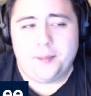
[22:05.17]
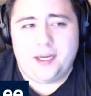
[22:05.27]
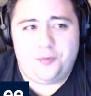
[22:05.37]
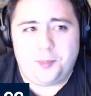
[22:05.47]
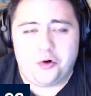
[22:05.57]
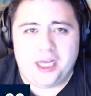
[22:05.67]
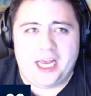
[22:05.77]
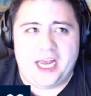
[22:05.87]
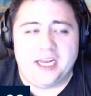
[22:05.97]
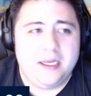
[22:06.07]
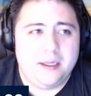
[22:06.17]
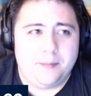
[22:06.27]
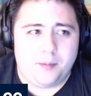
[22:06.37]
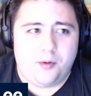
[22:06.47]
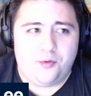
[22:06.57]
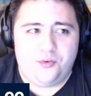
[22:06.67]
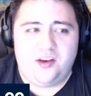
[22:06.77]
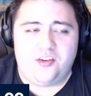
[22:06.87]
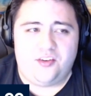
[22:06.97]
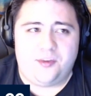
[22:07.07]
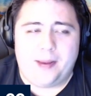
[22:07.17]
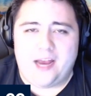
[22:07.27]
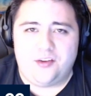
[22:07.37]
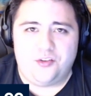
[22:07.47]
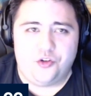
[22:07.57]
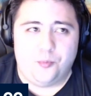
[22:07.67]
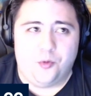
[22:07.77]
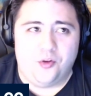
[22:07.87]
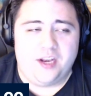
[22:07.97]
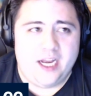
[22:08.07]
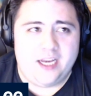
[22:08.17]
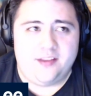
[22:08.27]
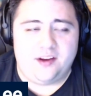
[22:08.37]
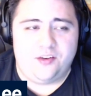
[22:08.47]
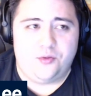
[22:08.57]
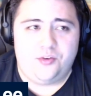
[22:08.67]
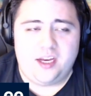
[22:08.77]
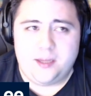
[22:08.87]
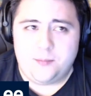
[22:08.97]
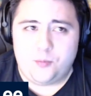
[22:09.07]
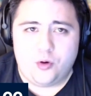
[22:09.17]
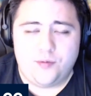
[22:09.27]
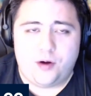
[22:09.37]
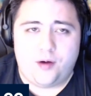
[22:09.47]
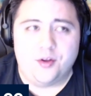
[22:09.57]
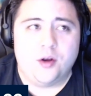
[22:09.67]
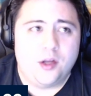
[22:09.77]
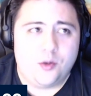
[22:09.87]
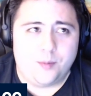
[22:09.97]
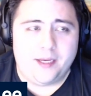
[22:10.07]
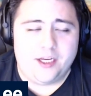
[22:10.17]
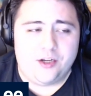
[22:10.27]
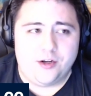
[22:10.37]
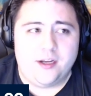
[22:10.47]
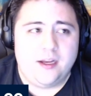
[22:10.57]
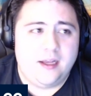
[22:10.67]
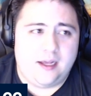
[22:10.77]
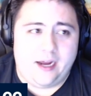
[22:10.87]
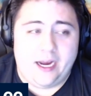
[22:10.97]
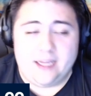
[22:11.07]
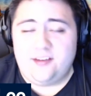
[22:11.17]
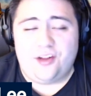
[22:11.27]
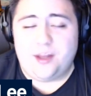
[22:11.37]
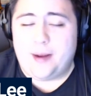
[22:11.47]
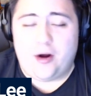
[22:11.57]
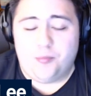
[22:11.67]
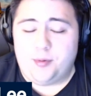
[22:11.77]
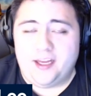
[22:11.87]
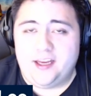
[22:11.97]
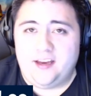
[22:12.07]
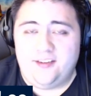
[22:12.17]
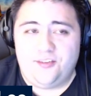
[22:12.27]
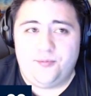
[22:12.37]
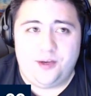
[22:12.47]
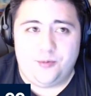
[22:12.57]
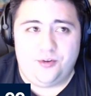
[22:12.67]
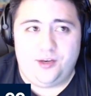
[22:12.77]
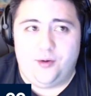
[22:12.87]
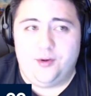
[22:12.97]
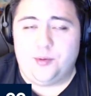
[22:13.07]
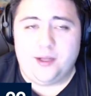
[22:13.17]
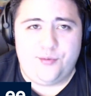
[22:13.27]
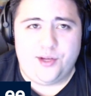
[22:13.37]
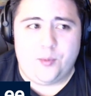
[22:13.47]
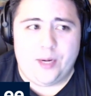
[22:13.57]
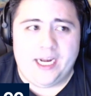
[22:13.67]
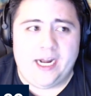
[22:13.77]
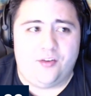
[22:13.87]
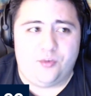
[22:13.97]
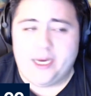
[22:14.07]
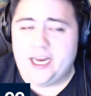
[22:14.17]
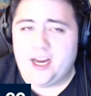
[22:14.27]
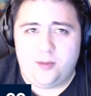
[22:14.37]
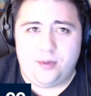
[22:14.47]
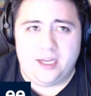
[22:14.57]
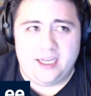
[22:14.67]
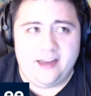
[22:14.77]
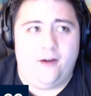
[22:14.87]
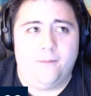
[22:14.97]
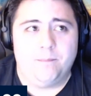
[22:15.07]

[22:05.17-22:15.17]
I mean, he's been okay, but mostly just a passenger more than anything. So seeing him more involved would be good. At least on the power play, he's really figuring it out. So I can't complain there.